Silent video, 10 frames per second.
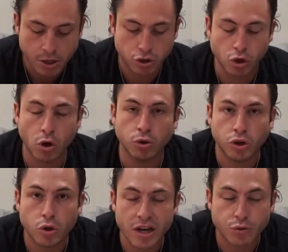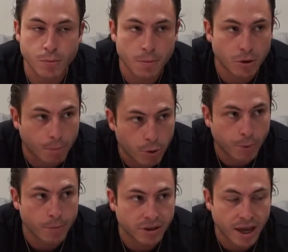So do you guys remember the
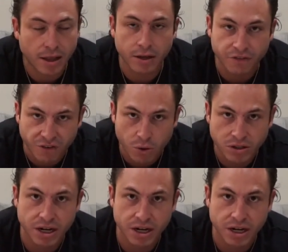purple metallic 4s